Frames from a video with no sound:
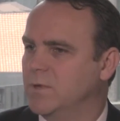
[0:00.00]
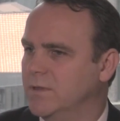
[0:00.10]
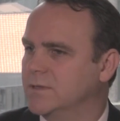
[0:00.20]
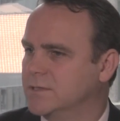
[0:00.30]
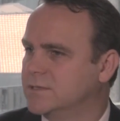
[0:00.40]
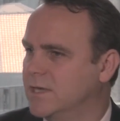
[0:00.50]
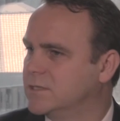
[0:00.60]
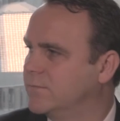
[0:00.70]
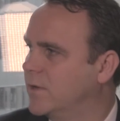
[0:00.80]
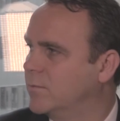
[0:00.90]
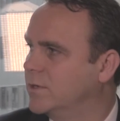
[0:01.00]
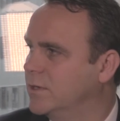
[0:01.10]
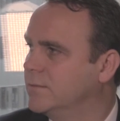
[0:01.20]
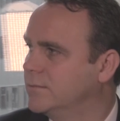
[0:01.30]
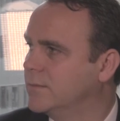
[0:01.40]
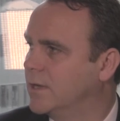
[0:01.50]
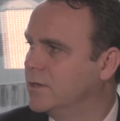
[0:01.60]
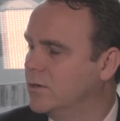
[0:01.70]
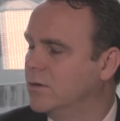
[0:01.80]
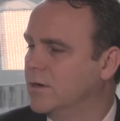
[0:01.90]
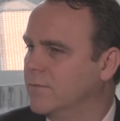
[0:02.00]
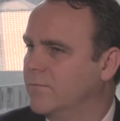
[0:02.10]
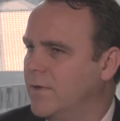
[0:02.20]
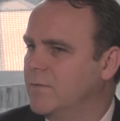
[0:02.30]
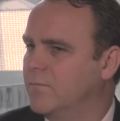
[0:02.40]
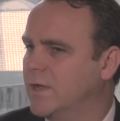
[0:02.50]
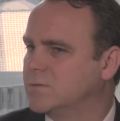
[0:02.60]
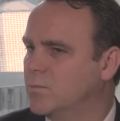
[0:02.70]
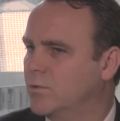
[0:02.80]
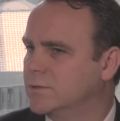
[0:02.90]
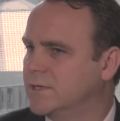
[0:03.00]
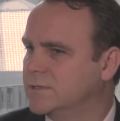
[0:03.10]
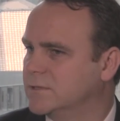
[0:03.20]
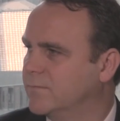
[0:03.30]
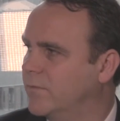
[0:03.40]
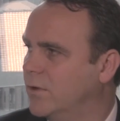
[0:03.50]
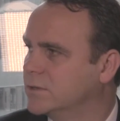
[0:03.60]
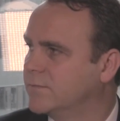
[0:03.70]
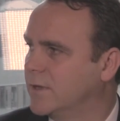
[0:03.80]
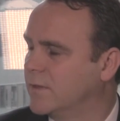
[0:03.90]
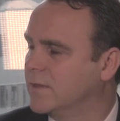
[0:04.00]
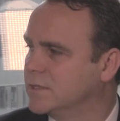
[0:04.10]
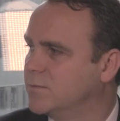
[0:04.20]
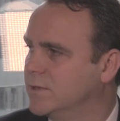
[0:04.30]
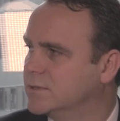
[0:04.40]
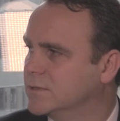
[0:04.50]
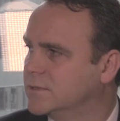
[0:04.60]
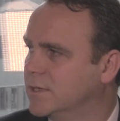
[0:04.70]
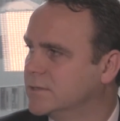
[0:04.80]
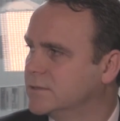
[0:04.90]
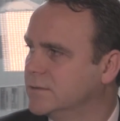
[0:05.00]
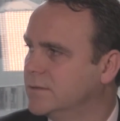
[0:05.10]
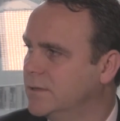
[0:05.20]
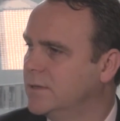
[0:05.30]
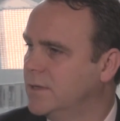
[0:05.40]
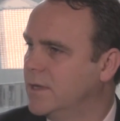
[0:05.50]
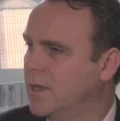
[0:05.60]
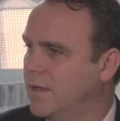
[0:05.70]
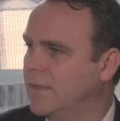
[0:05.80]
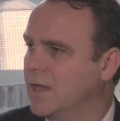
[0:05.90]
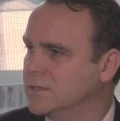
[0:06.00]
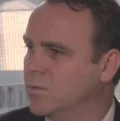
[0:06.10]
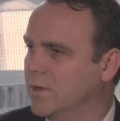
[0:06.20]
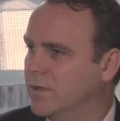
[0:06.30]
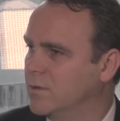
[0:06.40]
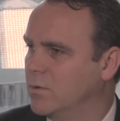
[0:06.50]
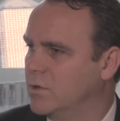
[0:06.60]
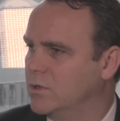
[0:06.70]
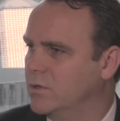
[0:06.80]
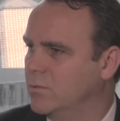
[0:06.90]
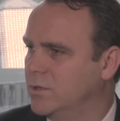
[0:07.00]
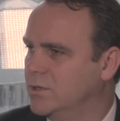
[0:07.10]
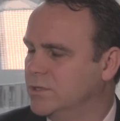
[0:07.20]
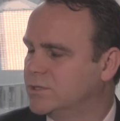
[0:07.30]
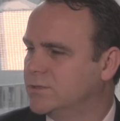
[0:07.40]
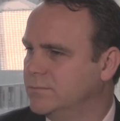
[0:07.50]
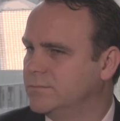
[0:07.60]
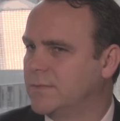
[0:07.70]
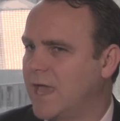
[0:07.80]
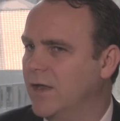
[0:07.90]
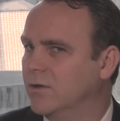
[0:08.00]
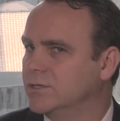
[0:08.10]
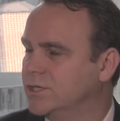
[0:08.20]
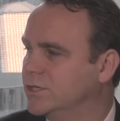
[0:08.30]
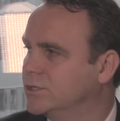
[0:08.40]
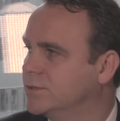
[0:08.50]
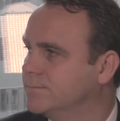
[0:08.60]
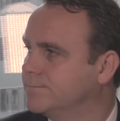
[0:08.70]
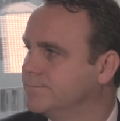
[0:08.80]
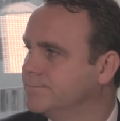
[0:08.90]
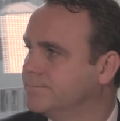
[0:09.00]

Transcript: has been the success of Aberdeen, and our investment processes and philosophy. I think that's been the success. And that is one thing you just cannot change.